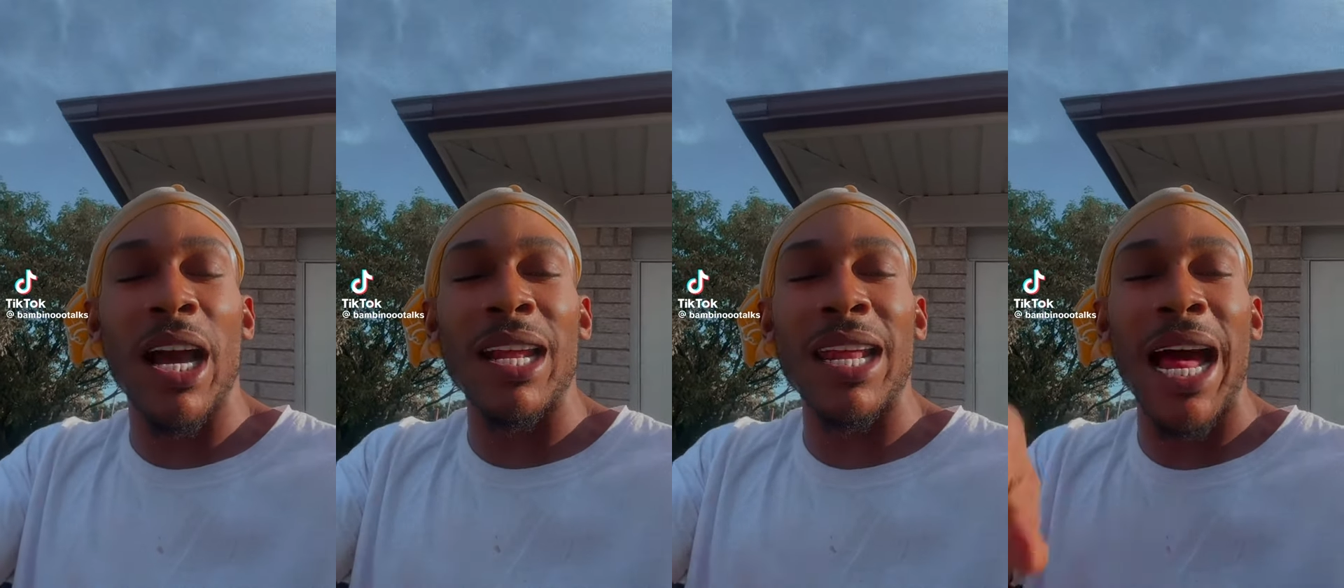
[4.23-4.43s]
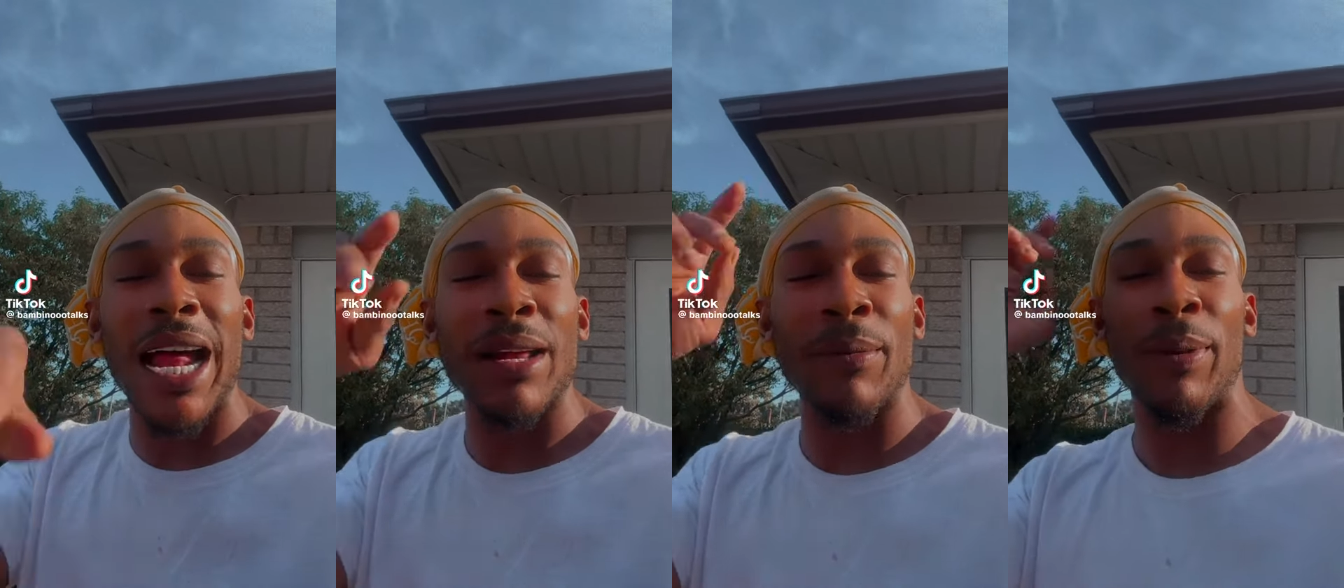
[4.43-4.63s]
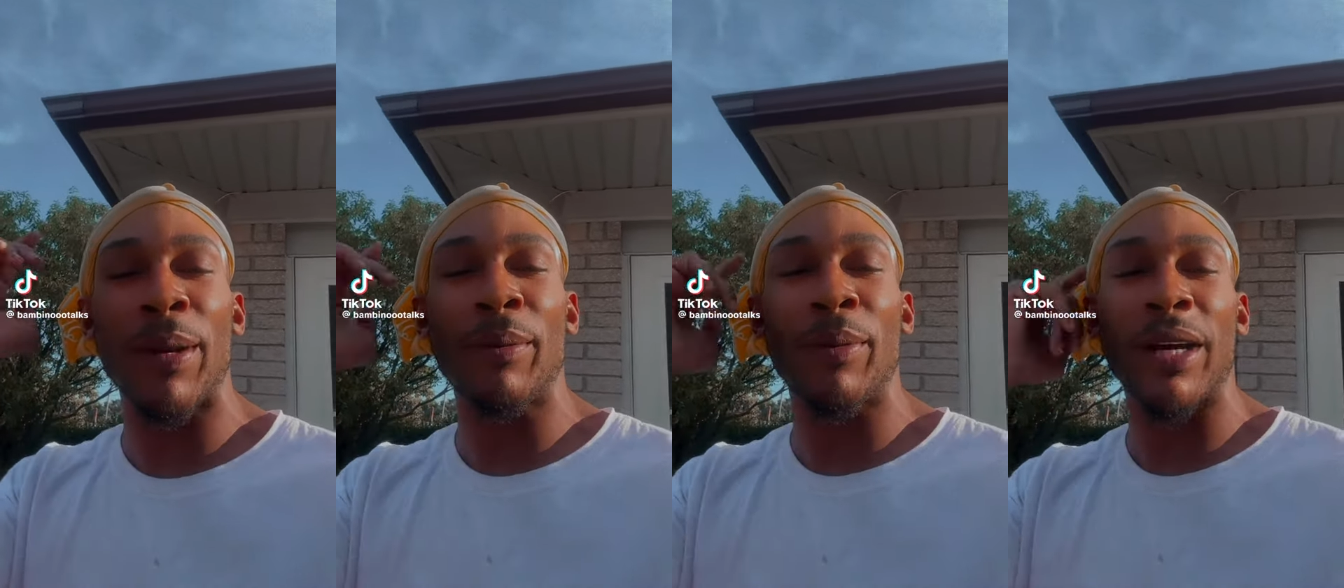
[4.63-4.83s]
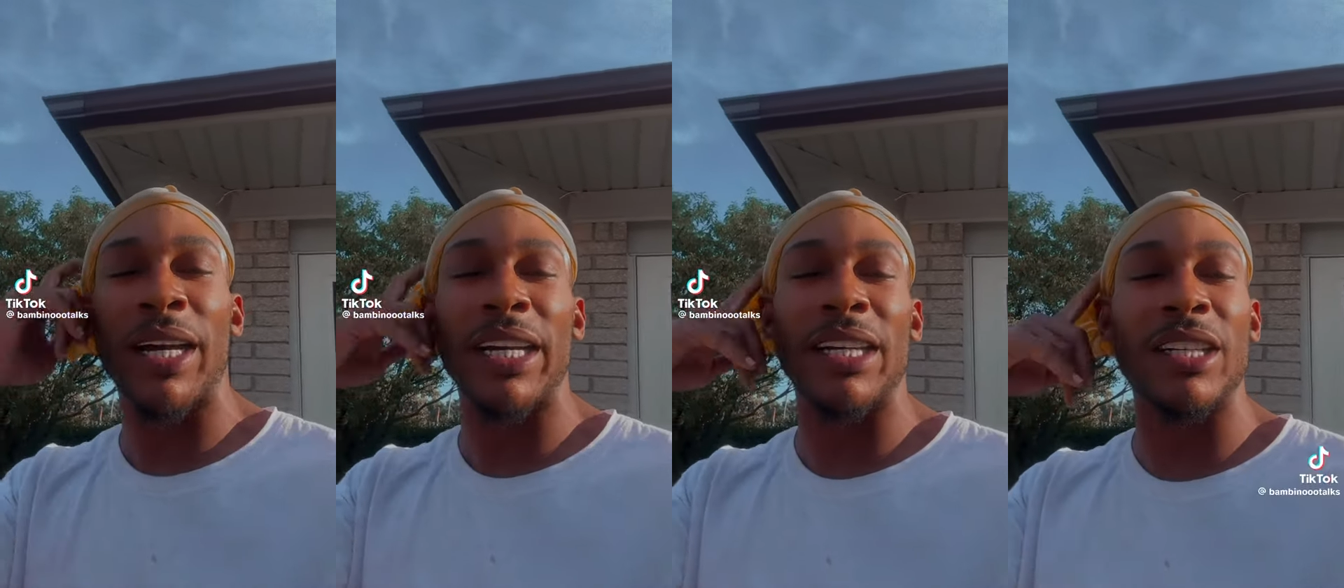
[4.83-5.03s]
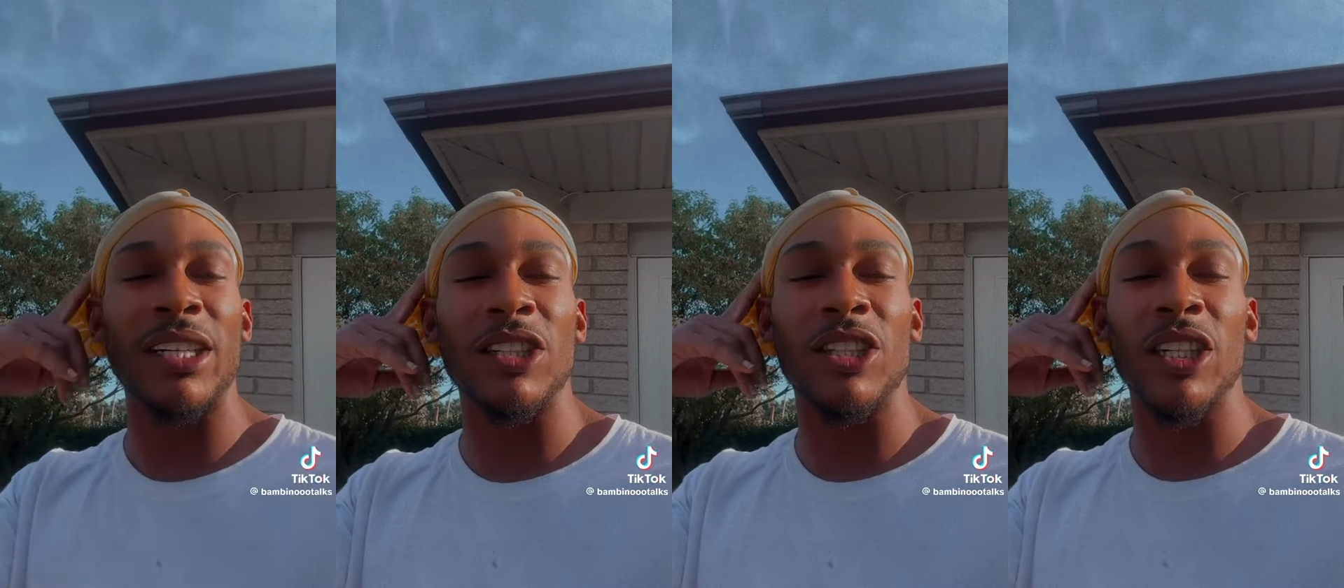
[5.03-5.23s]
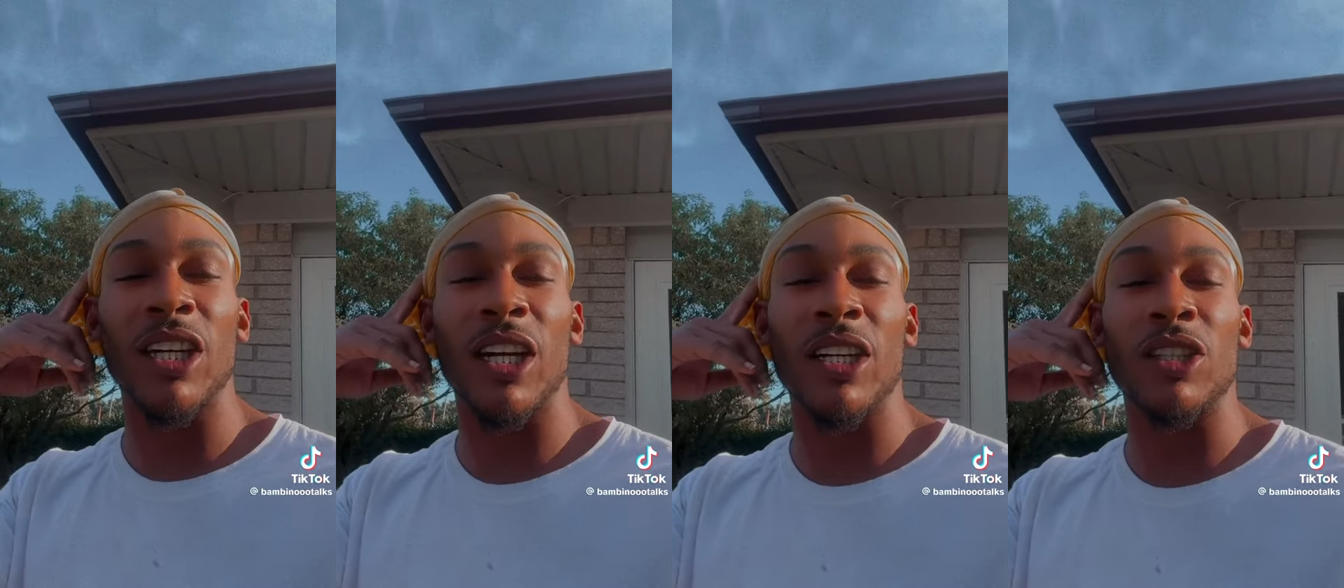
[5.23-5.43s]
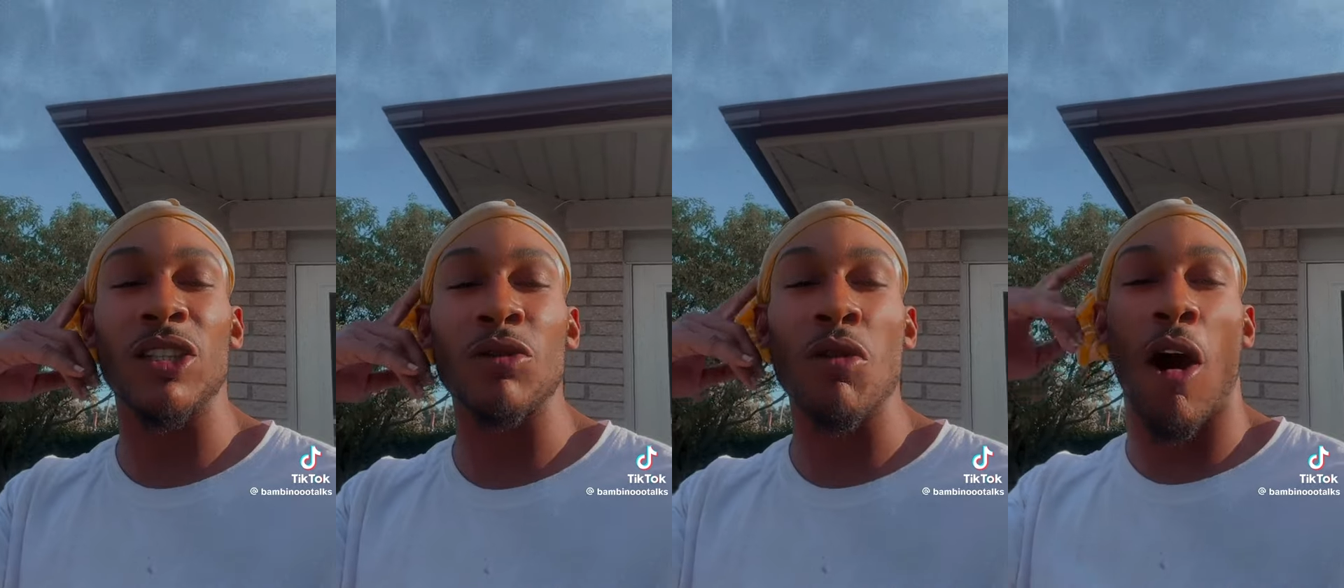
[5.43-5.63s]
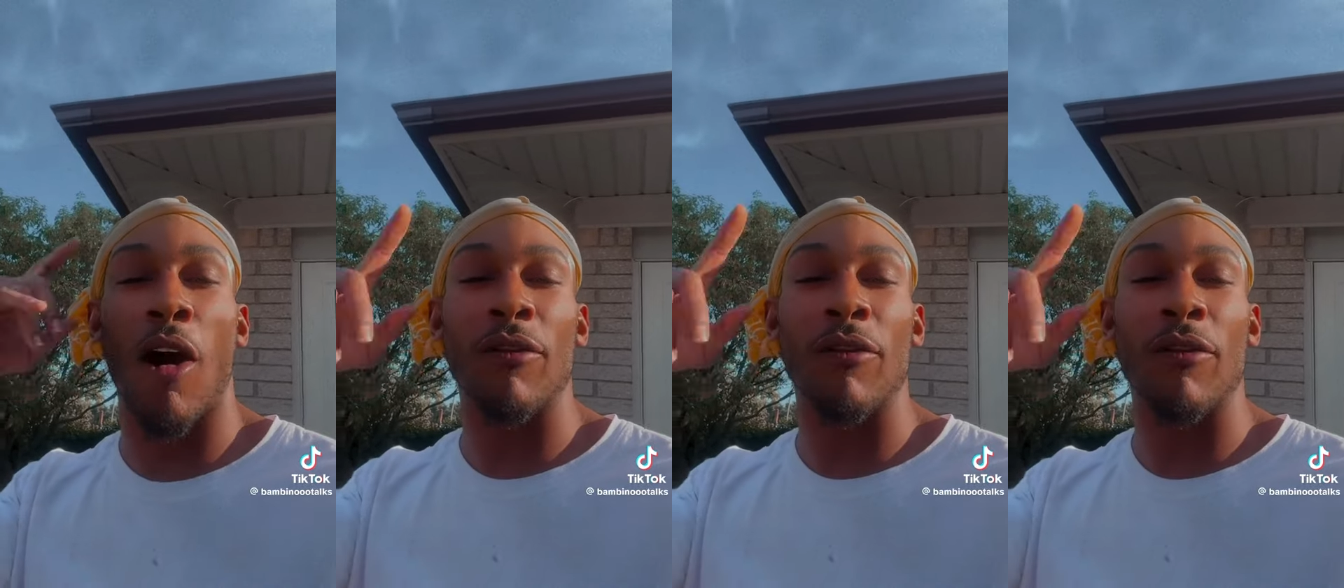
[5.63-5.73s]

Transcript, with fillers: a lot of people get to judge you